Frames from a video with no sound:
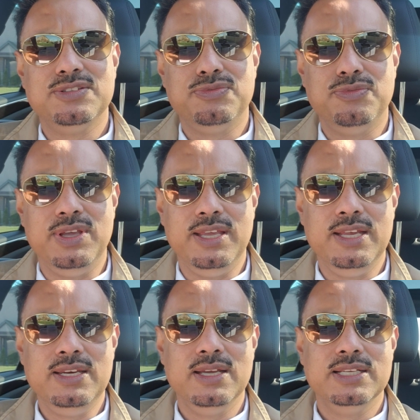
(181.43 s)

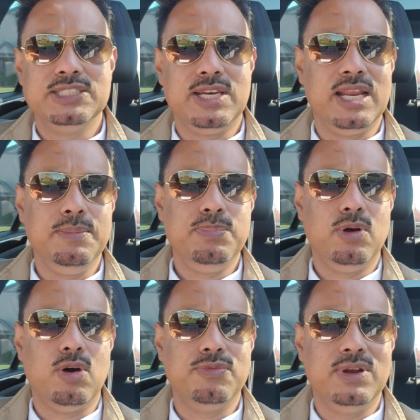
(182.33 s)
feet strip
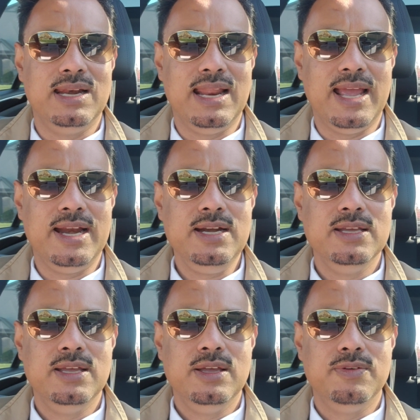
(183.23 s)
of a land
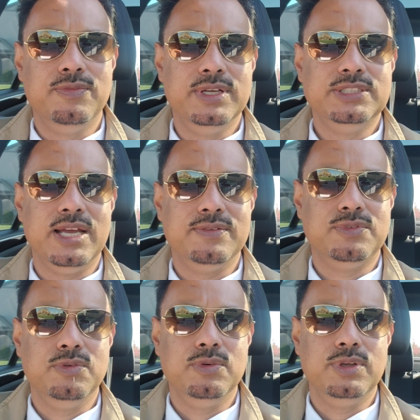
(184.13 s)
which have
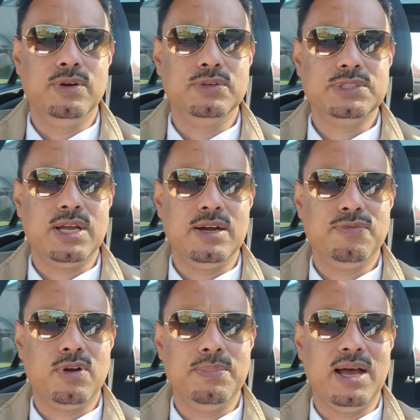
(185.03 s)
to start
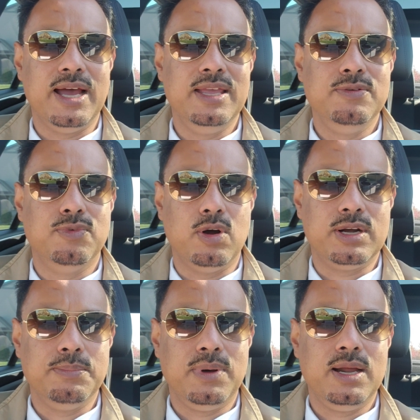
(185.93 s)
from high
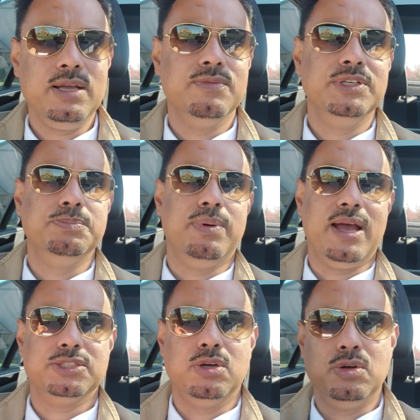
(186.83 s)
water mark, which
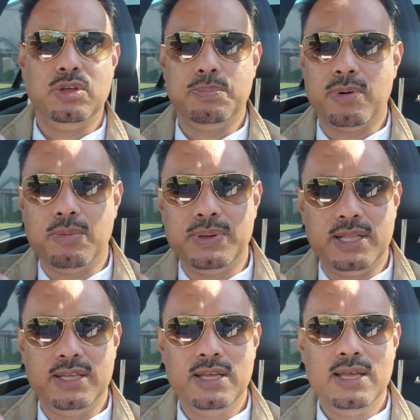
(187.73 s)
backs onto your
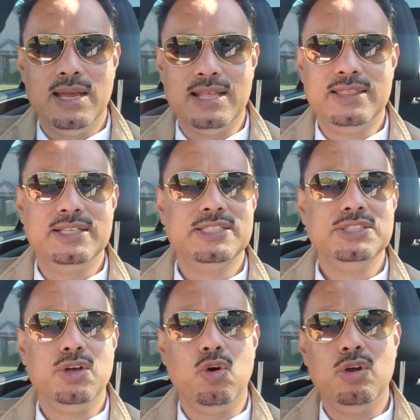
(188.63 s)
property, and this
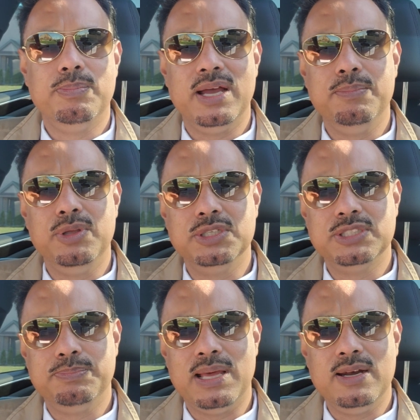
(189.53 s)
is owned by
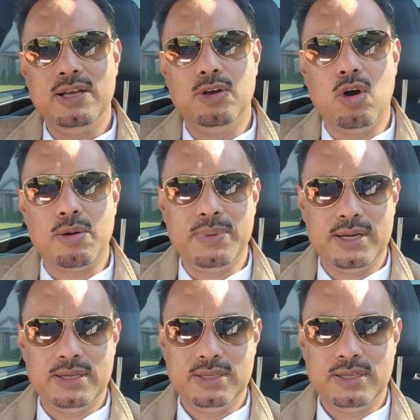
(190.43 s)
municipal
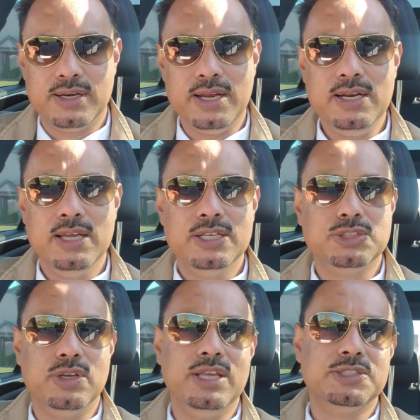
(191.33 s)
government, right?
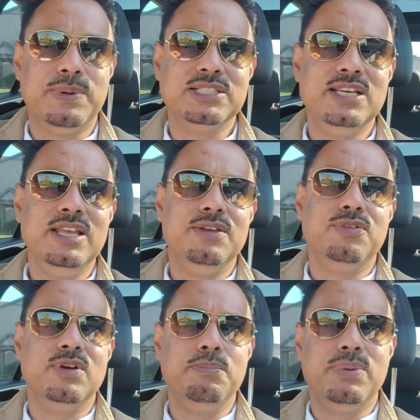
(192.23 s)
So especially if
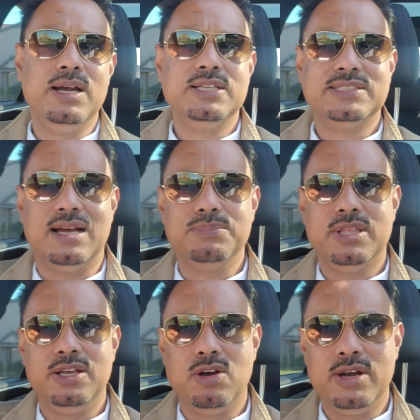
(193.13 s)
you want to build
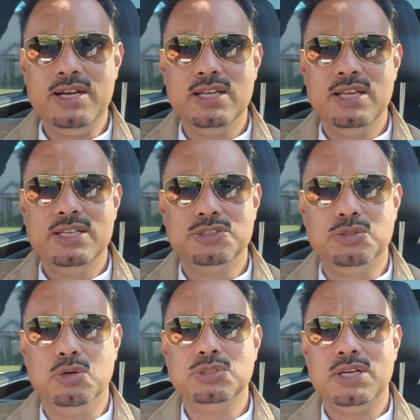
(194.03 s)
something on it. So
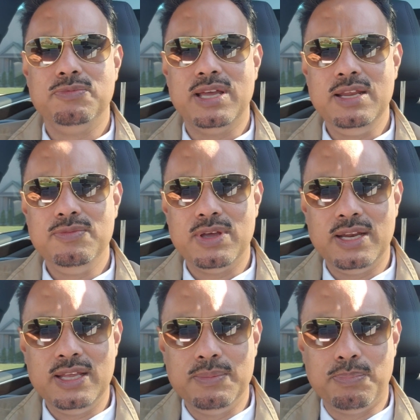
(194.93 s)
those are very,
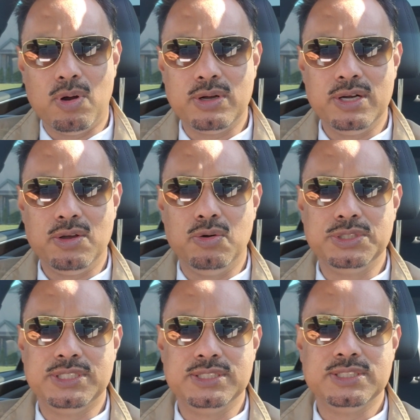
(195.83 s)
very important
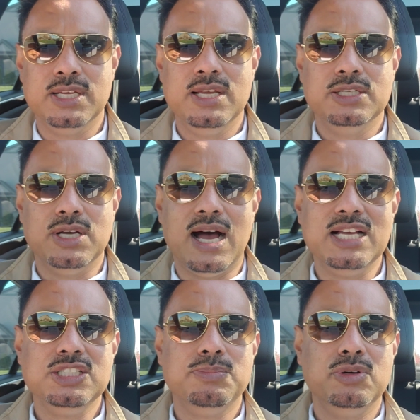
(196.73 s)
questions.
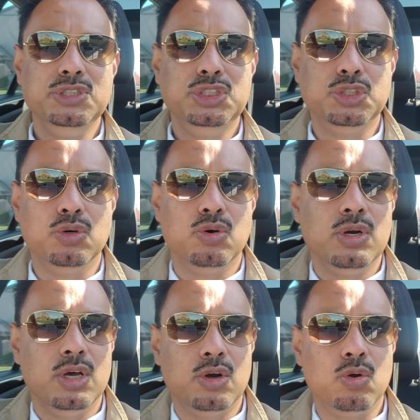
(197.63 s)
Ask about
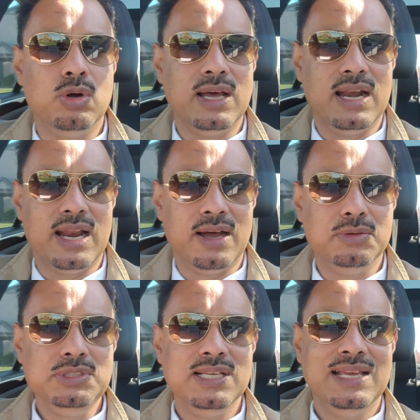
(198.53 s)
shore road
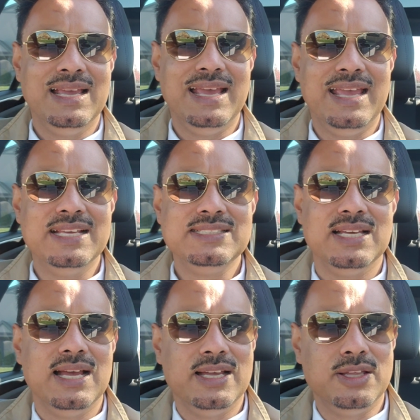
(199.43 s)
allowance. Is
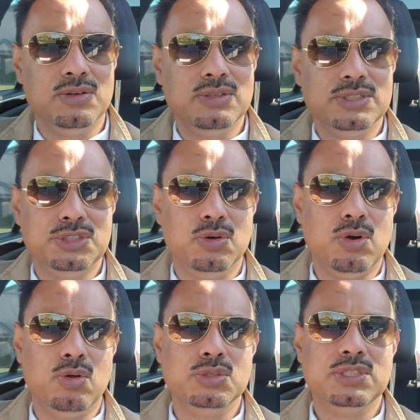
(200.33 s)
shore
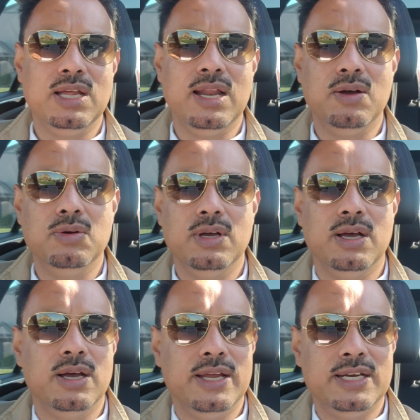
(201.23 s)
roads
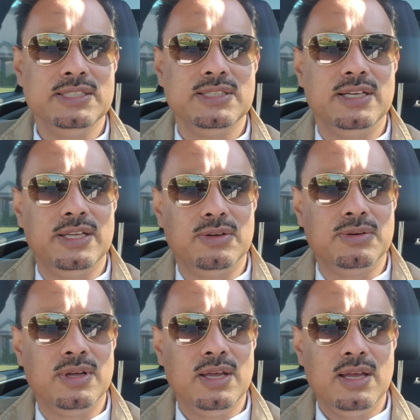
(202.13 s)
it is
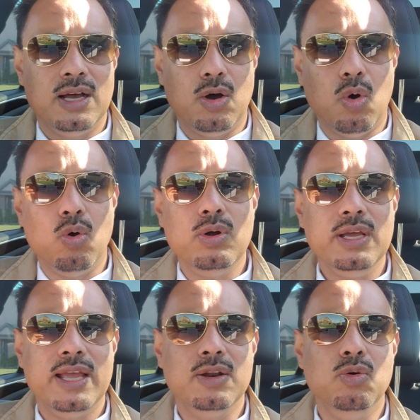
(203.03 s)
owned,
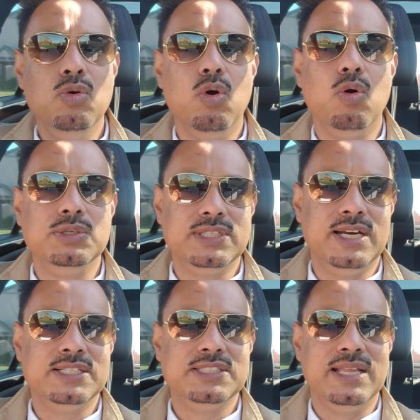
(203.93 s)
and who owns it?
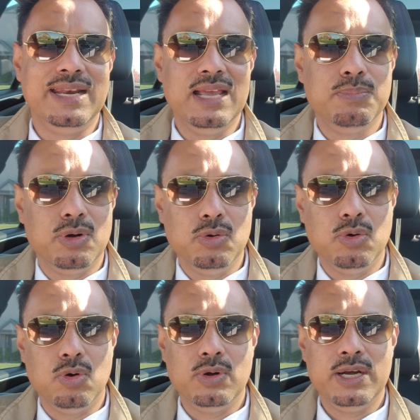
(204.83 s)
Is it the neighbor who
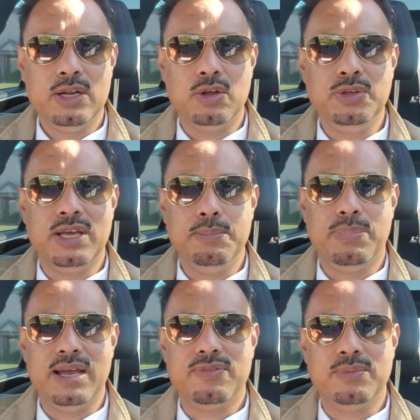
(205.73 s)
owned it, or you can
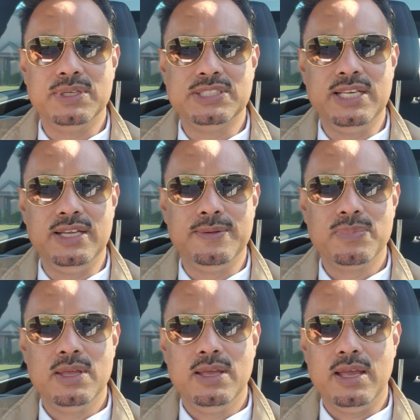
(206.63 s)
buy from the city?
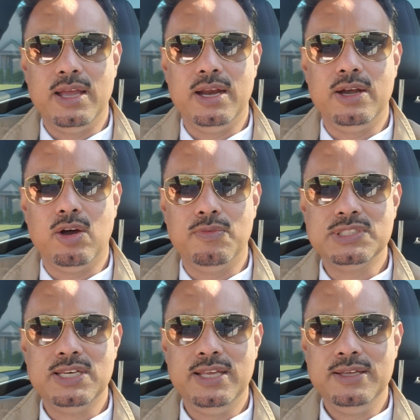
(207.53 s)
And
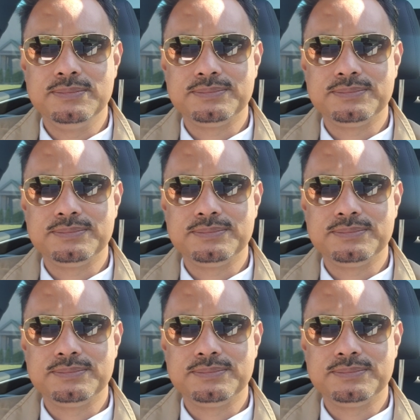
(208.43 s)
obviously